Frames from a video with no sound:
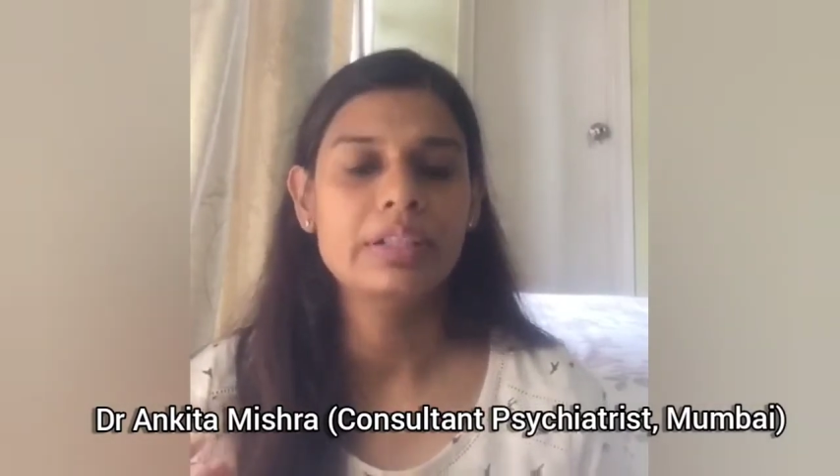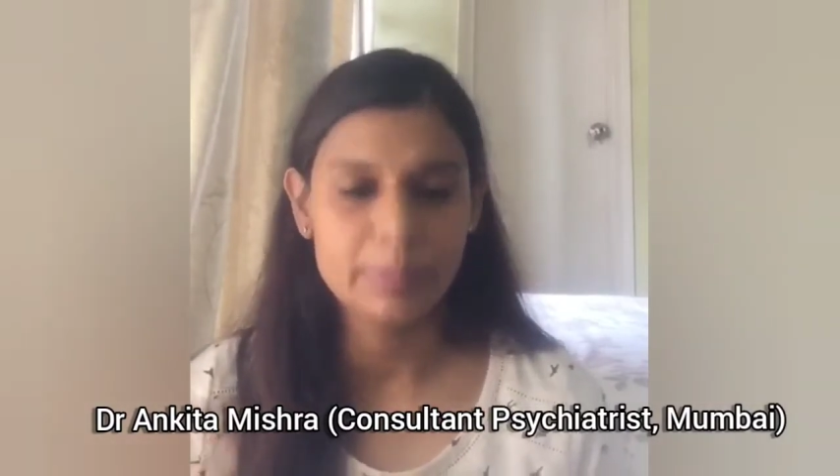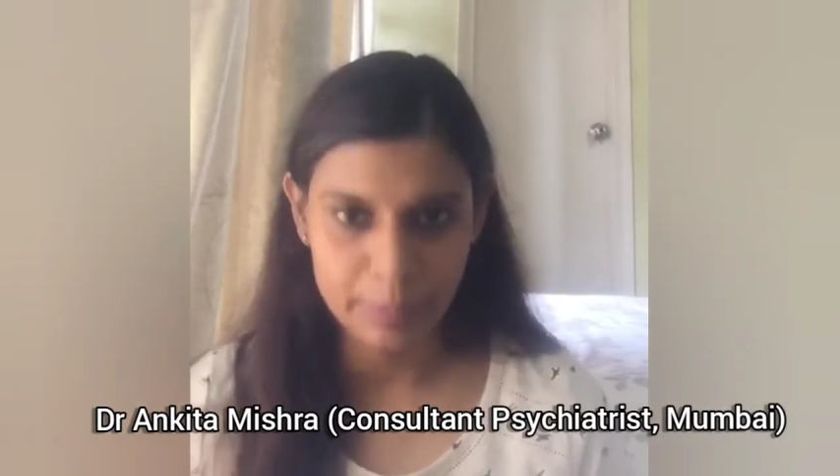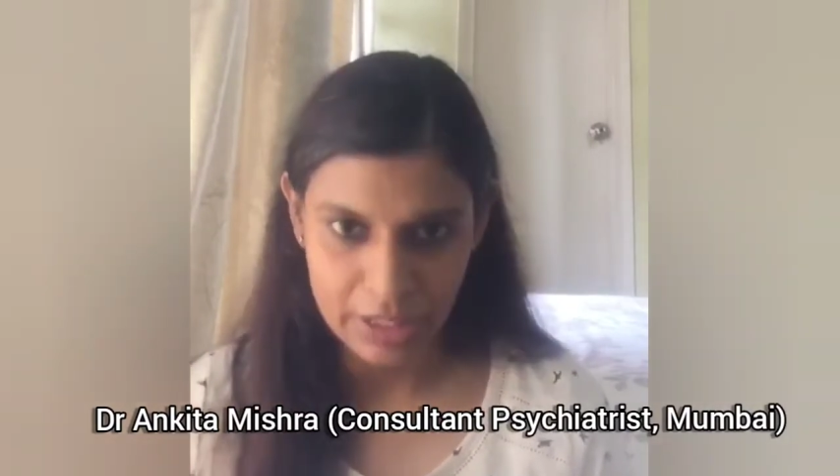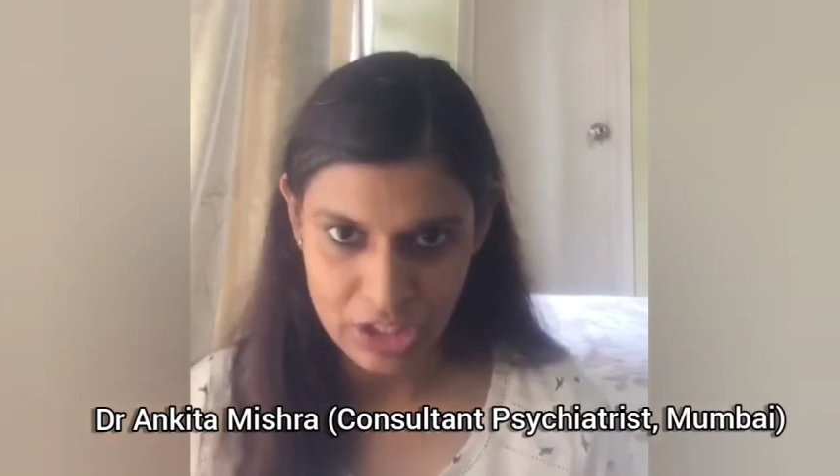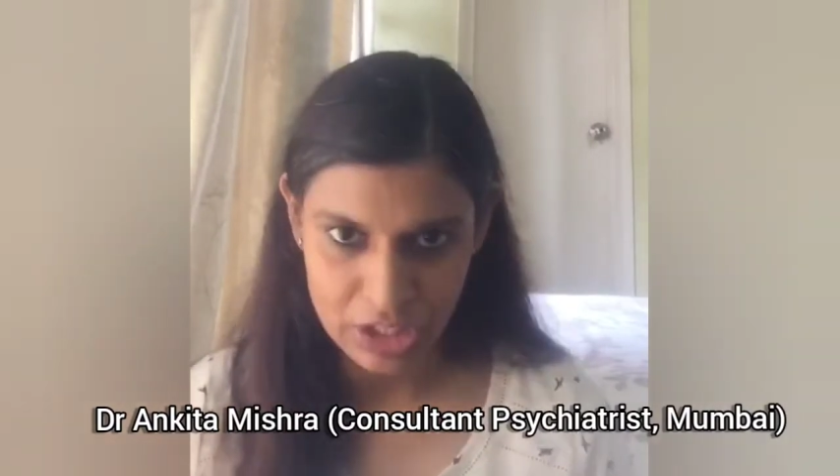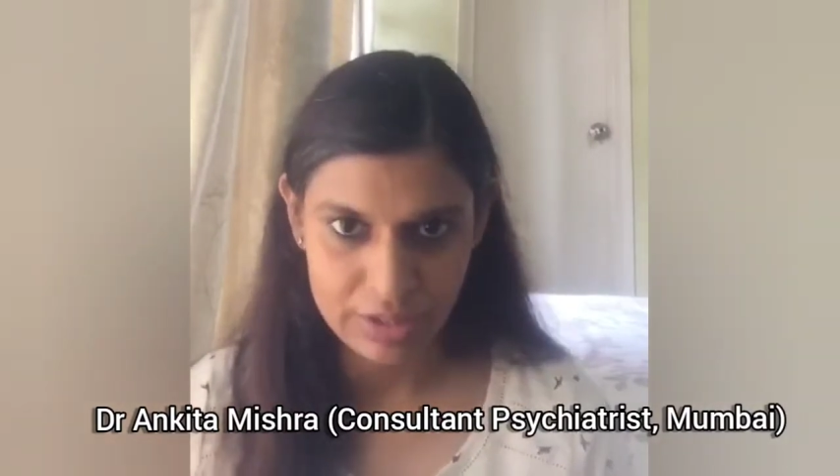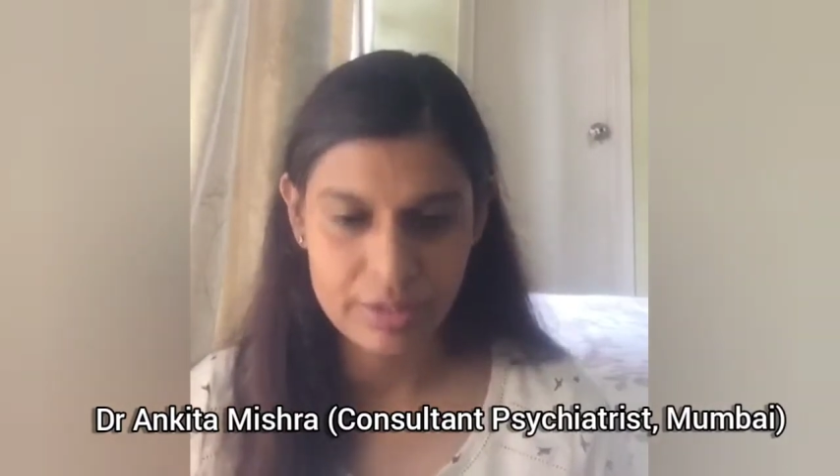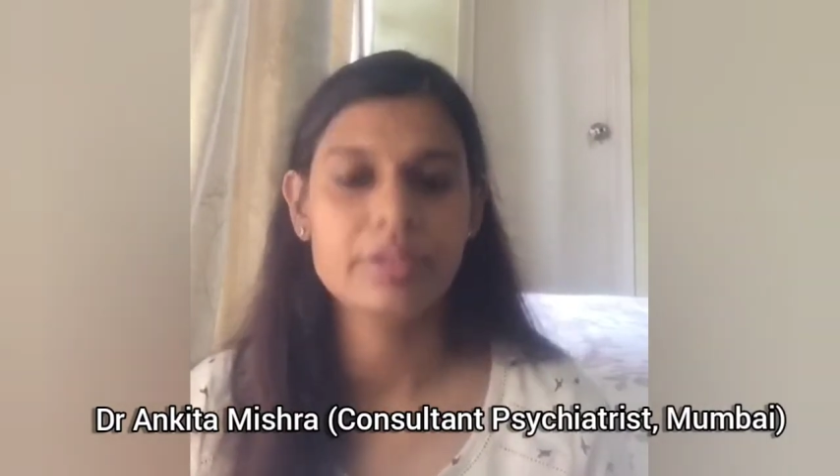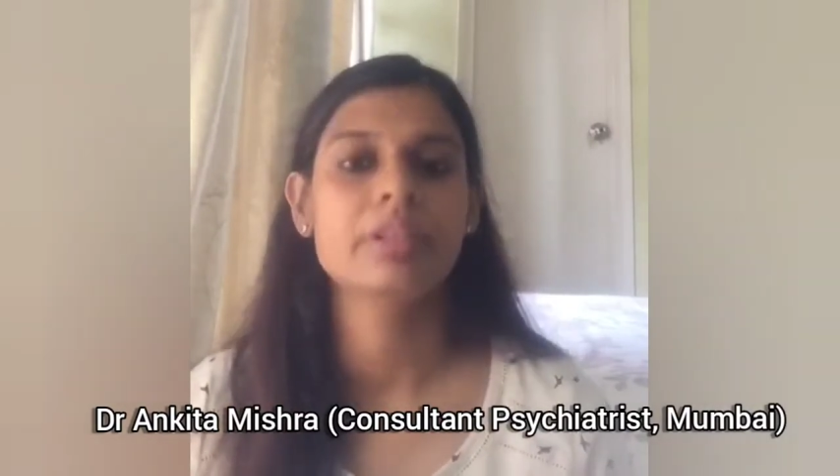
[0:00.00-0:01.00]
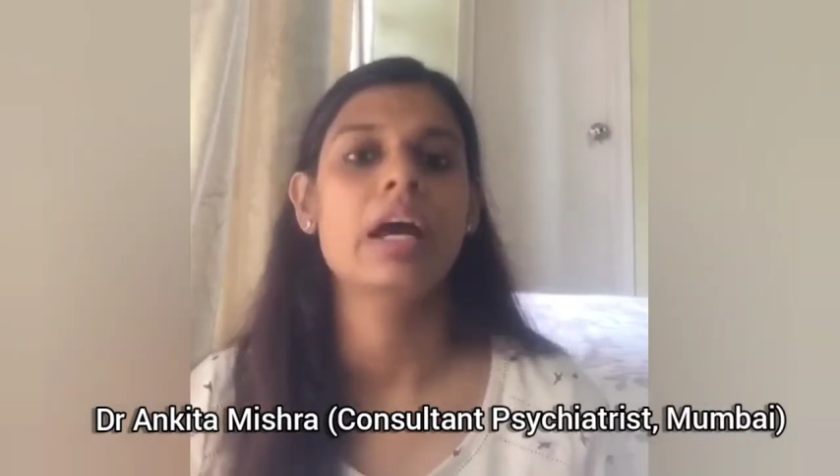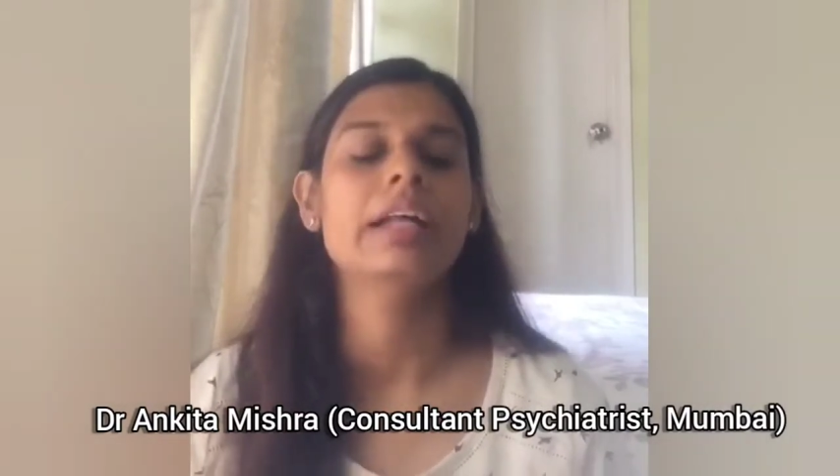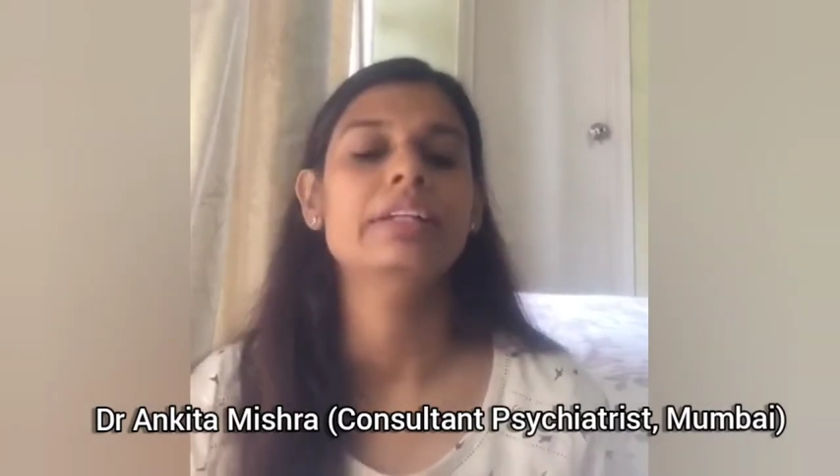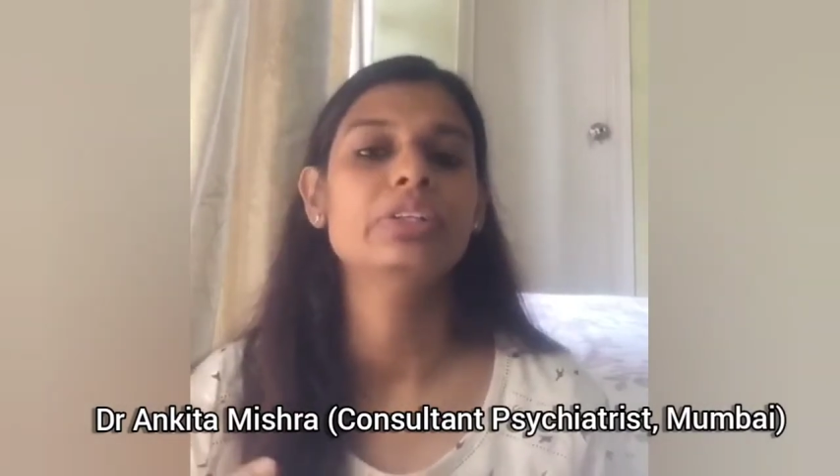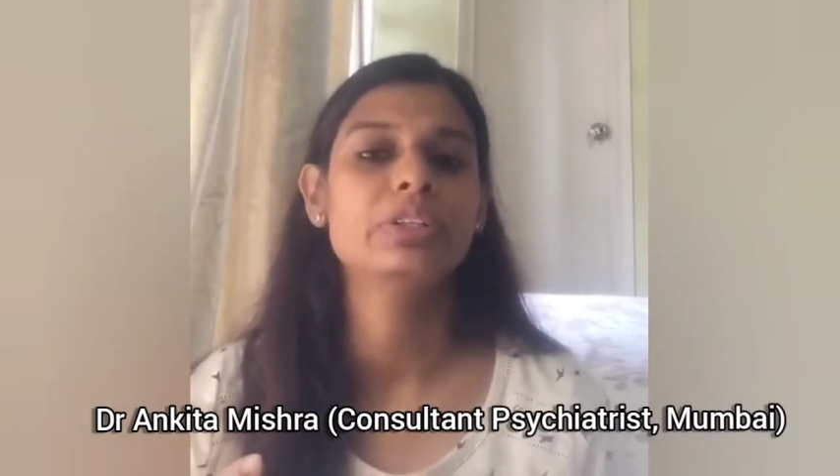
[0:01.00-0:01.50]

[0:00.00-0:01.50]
depression and